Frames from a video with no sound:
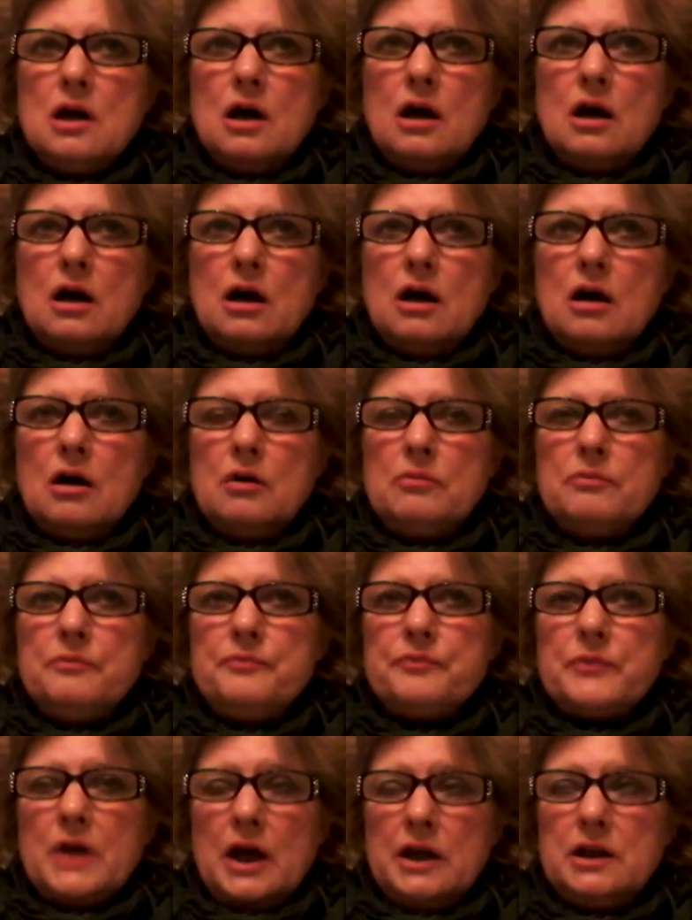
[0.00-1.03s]
and
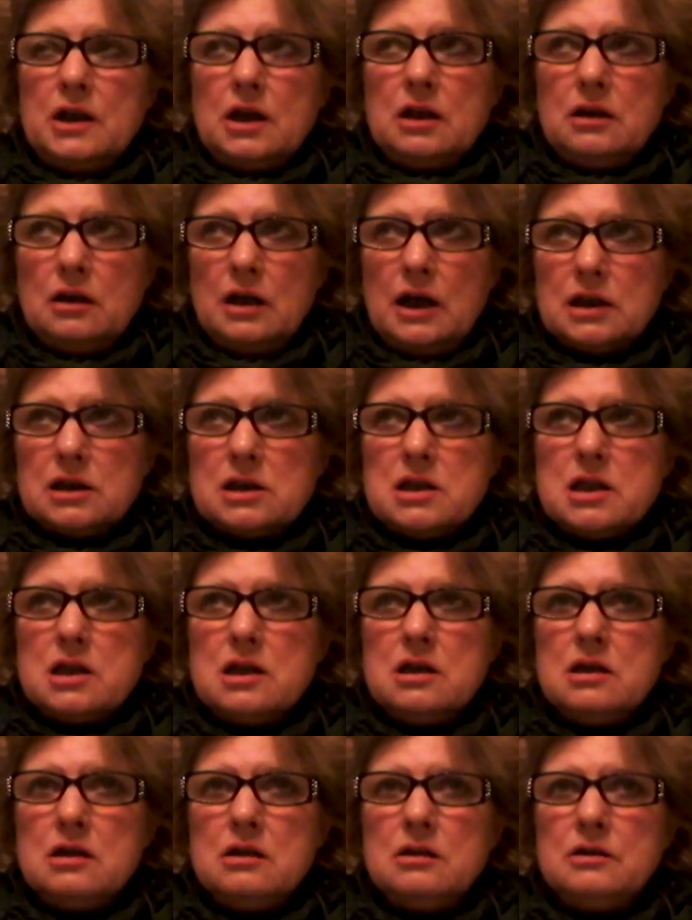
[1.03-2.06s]
neglect
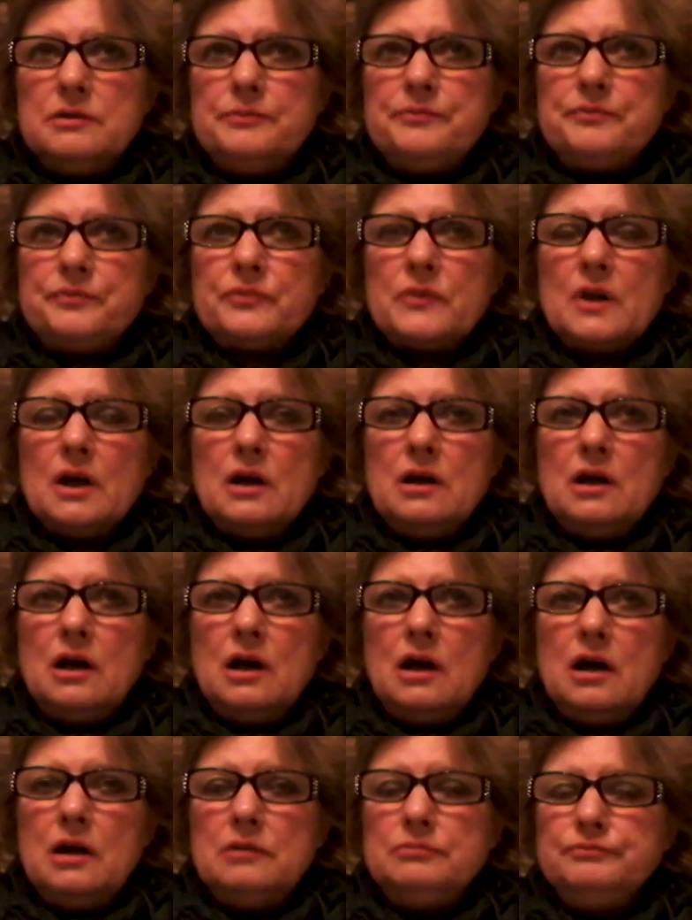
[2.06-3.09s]

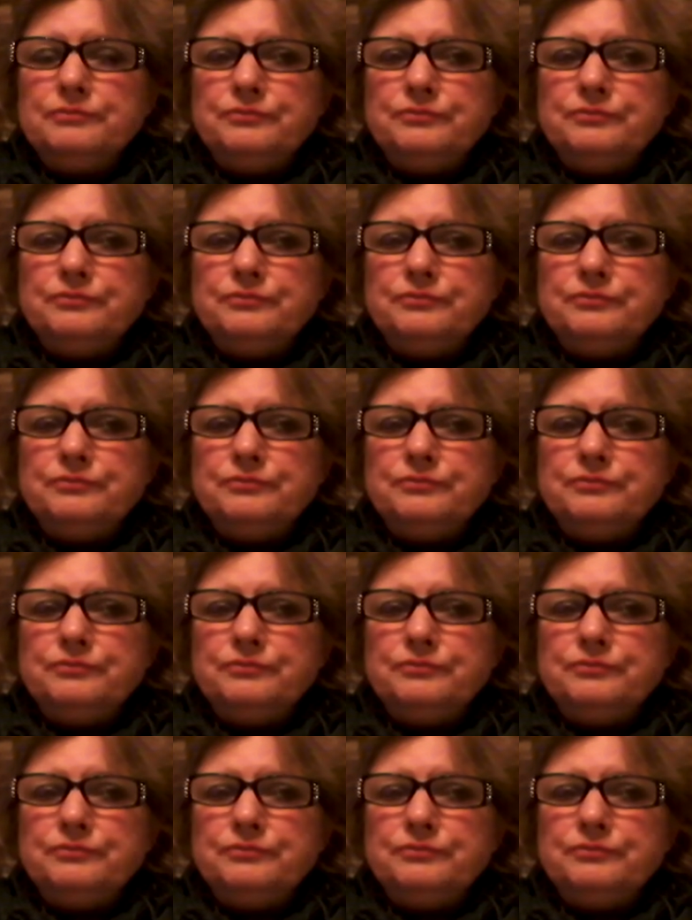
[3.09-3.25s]
and